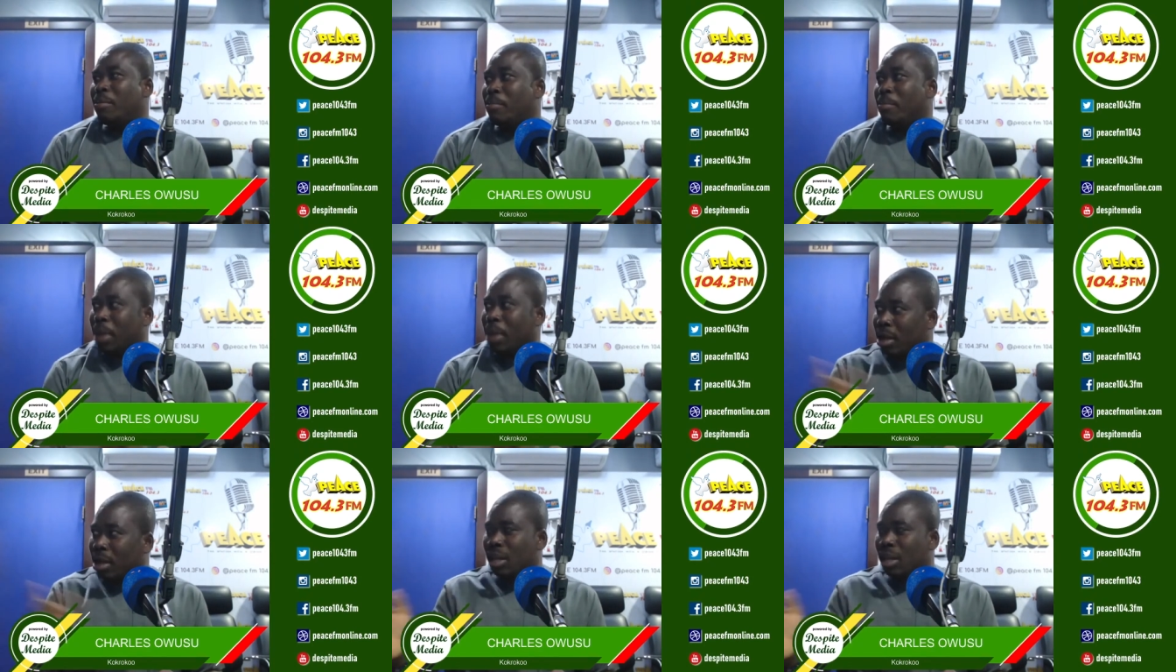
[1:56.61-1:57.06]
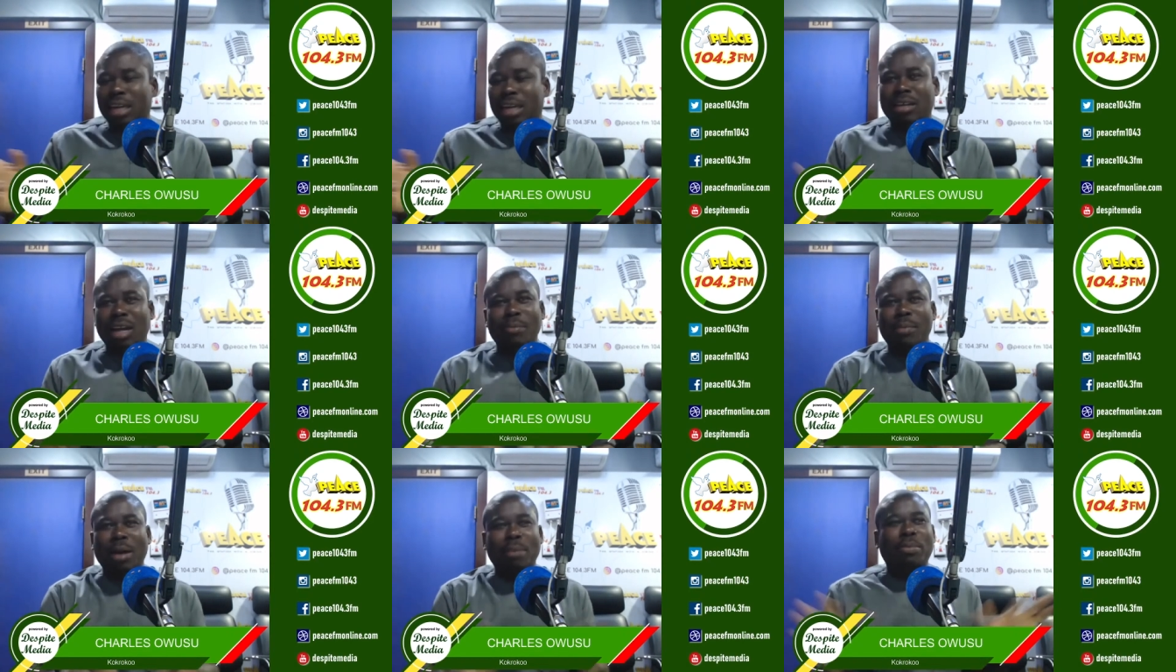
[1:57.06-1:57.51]
Me,
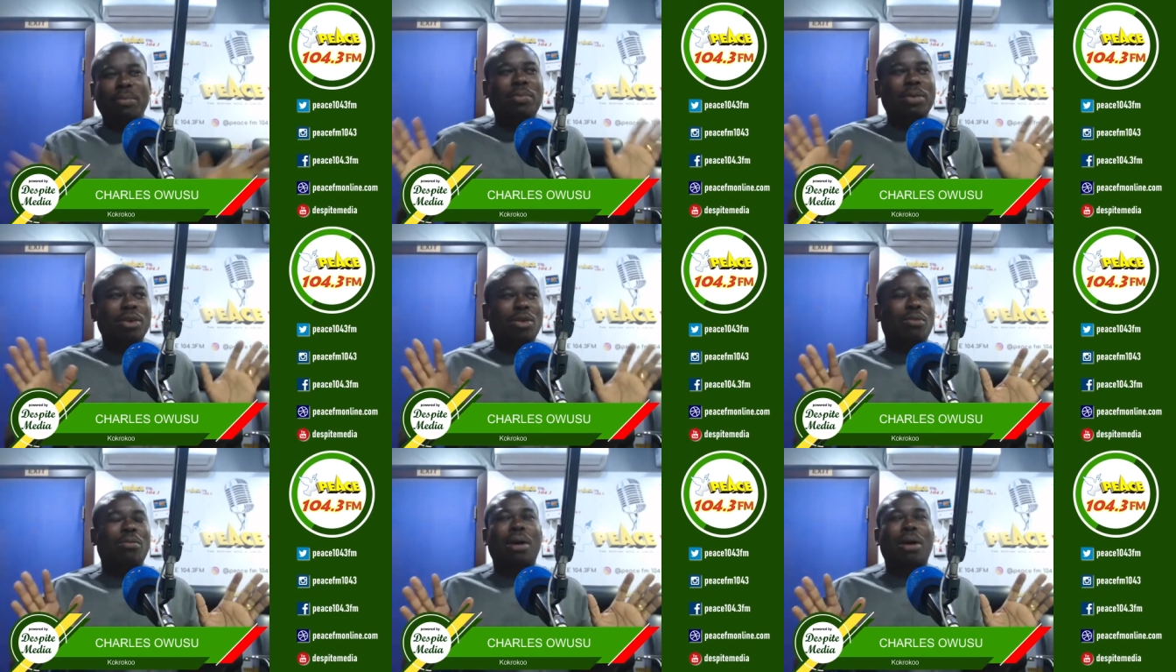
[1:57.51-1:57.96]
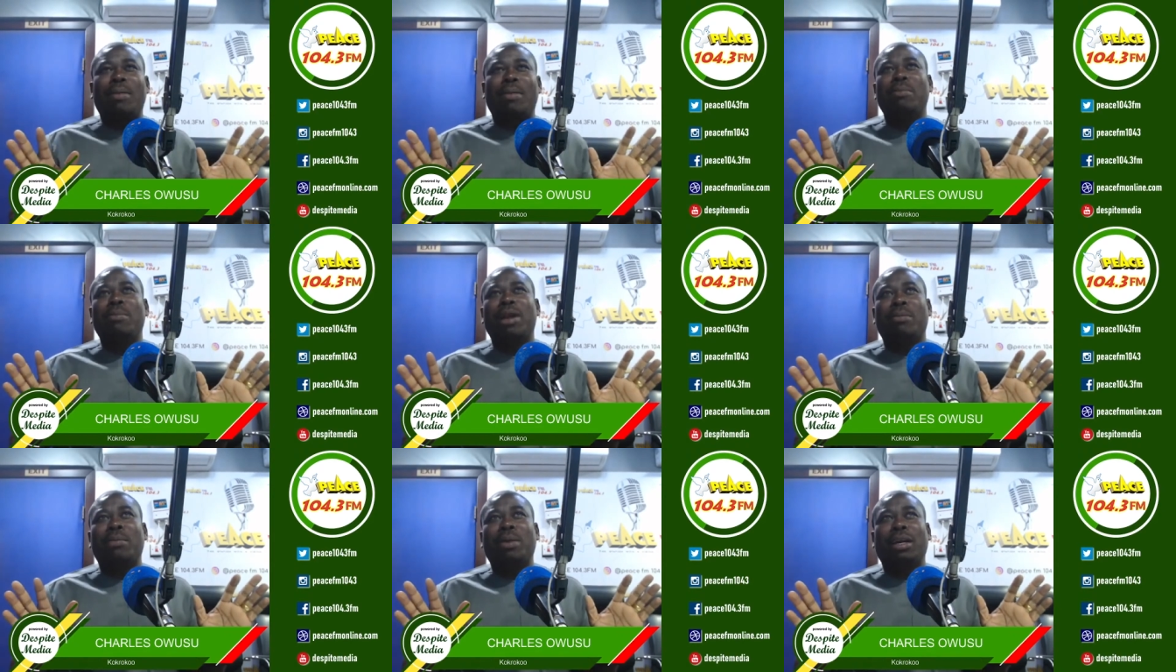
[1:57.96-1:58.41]
yes, I'm people about
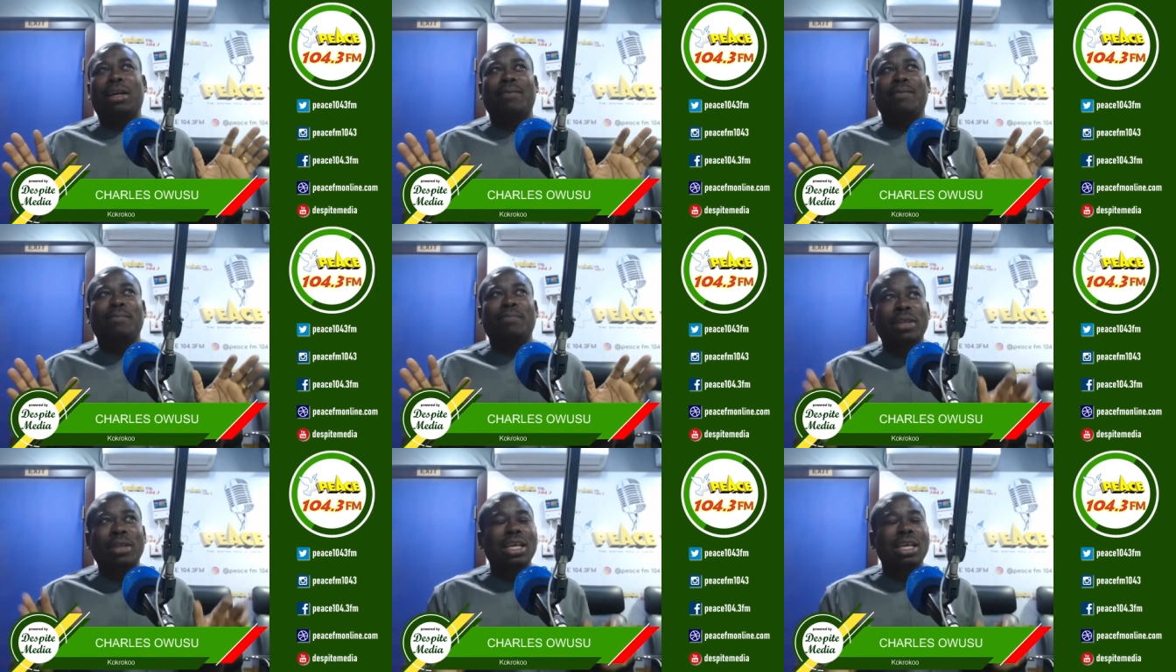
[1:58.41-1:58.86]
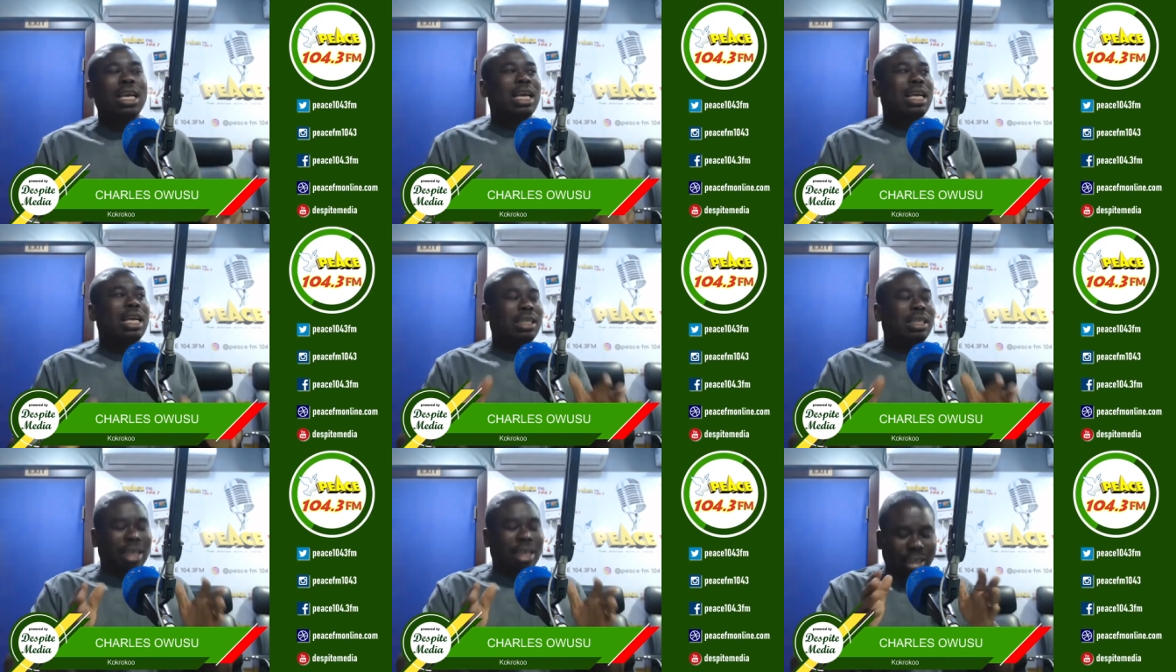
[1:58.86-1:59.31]
America.
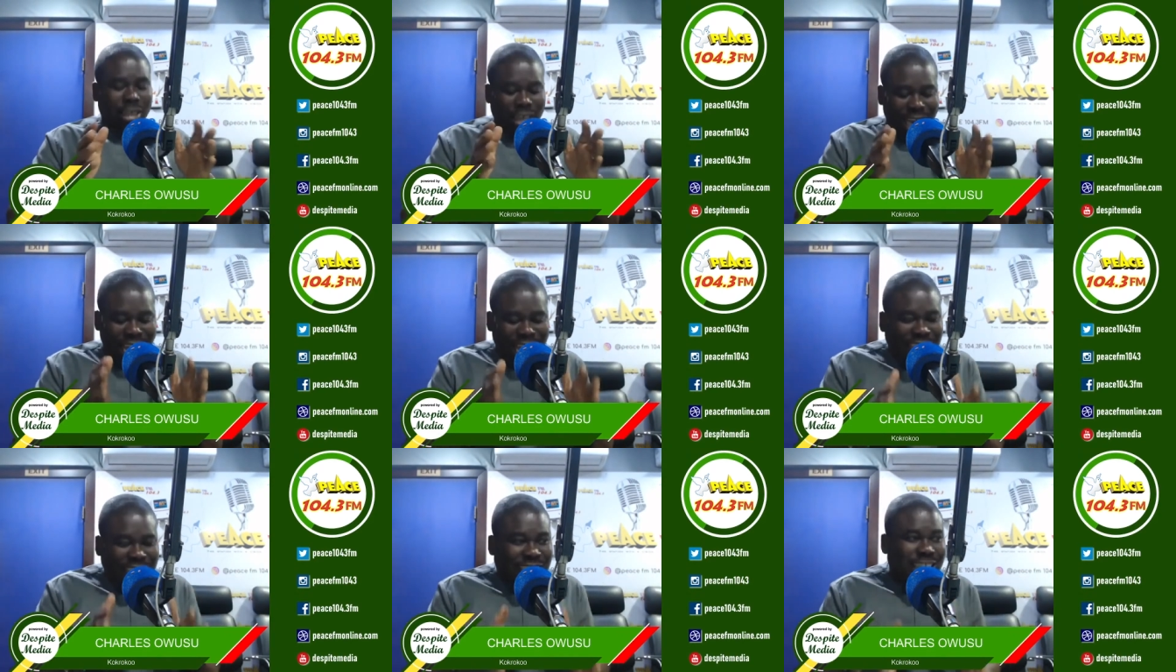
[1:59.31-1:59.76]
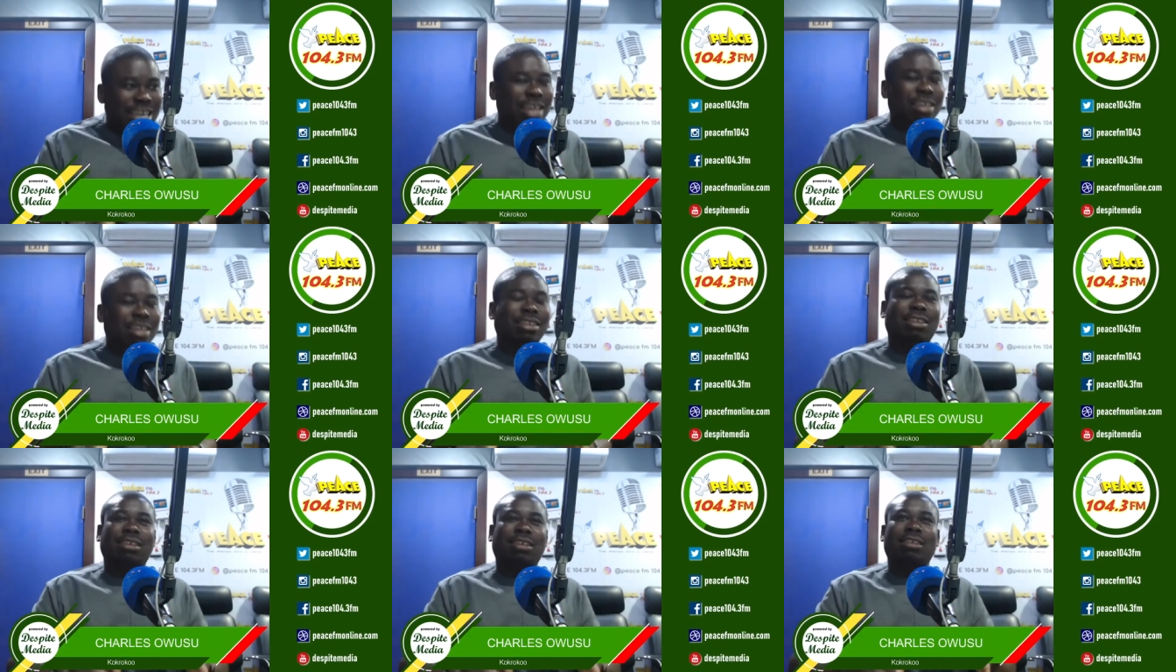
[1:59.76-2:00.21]
The 8
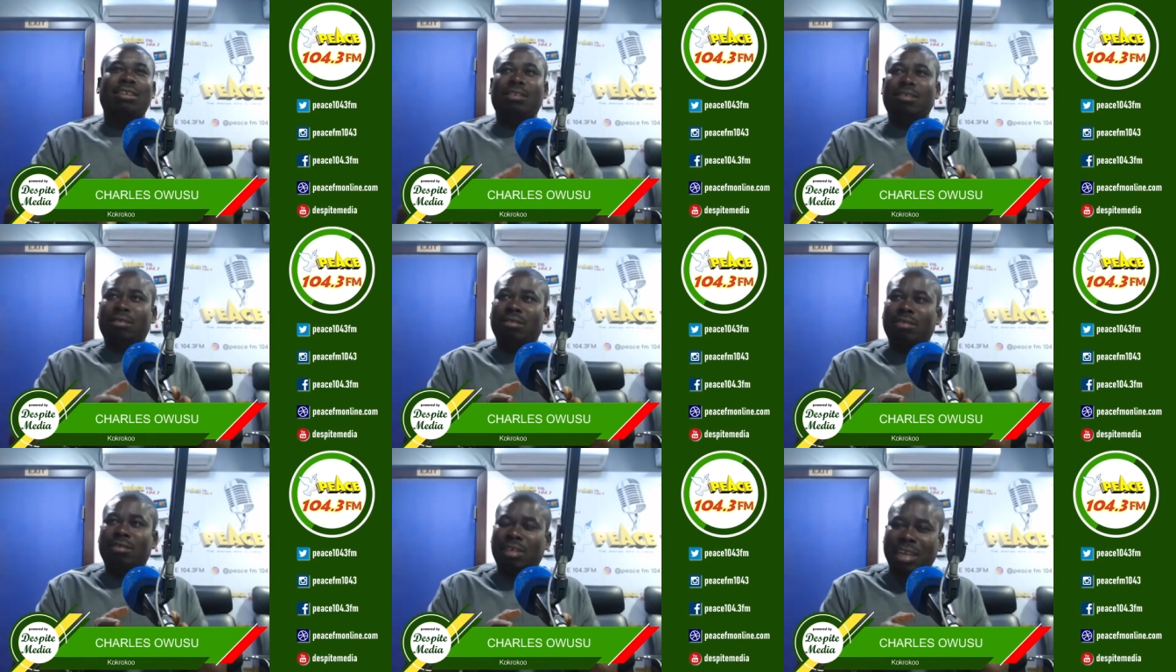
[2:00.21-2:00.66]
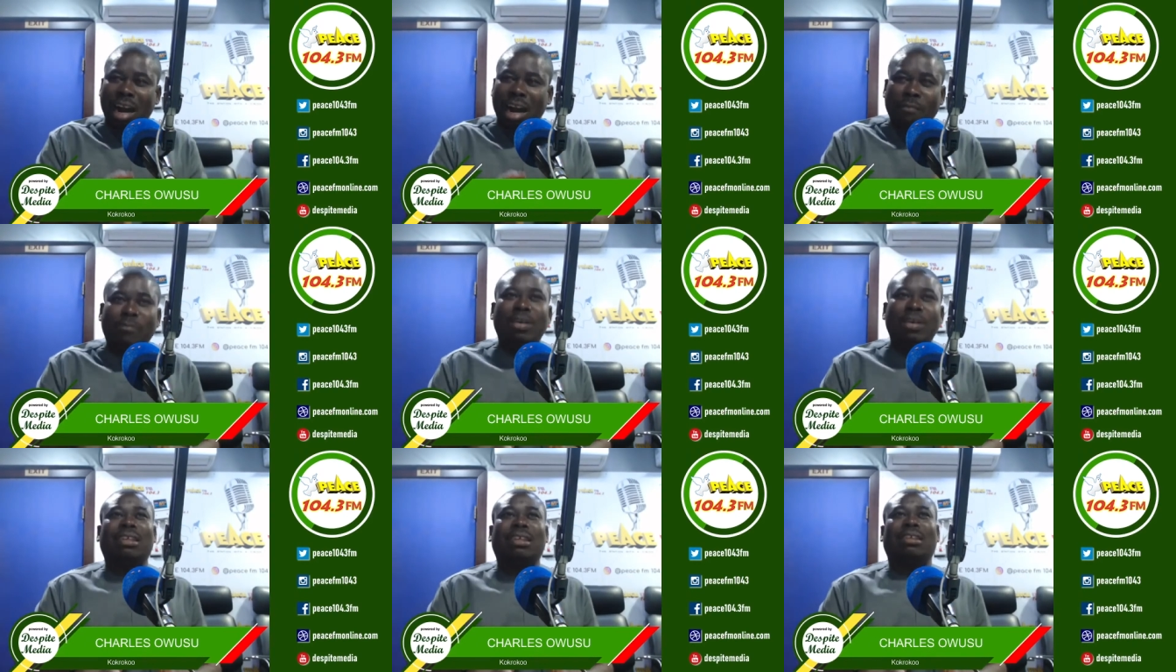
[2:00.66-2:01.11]
years
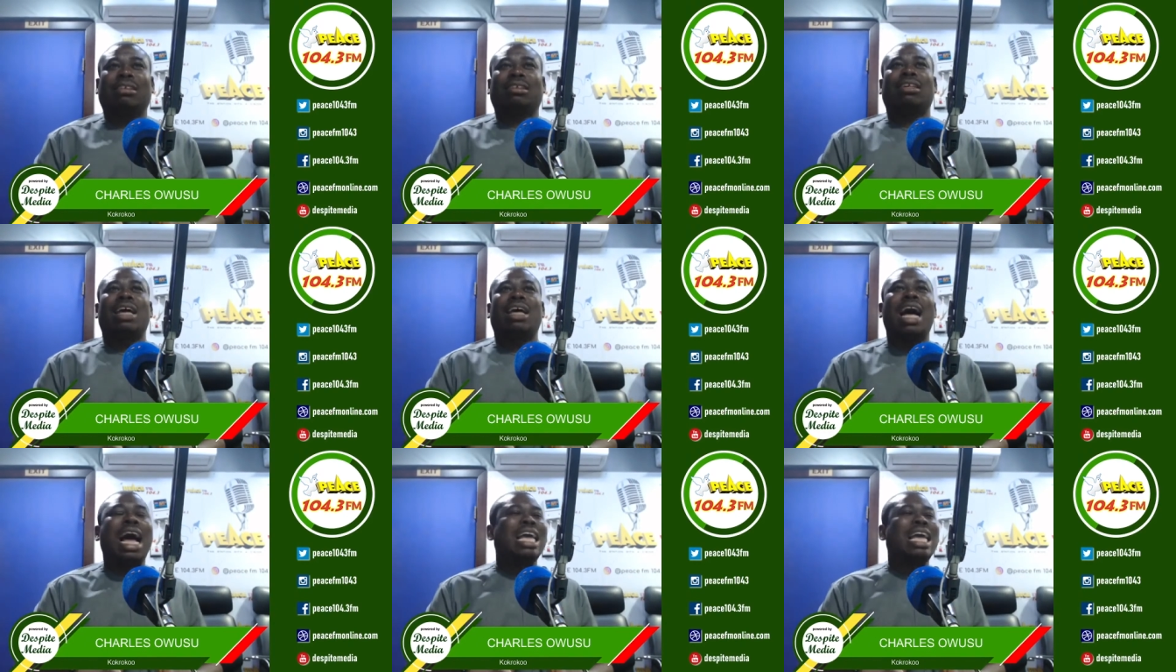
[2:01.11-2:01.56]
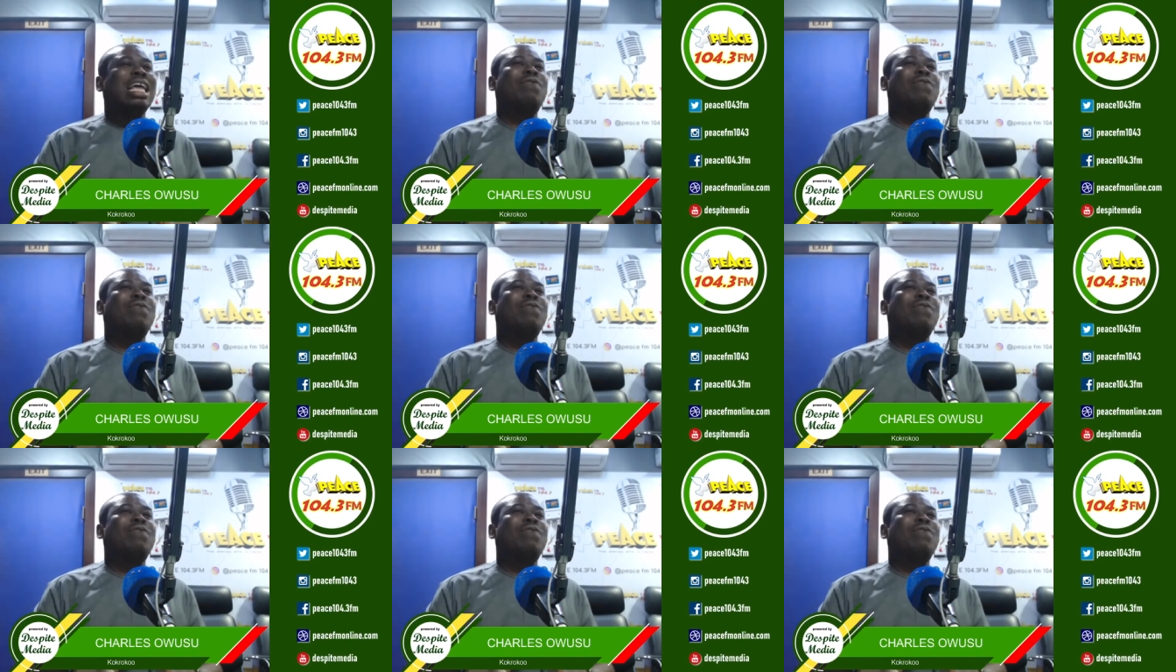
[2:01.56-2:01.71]
governance, I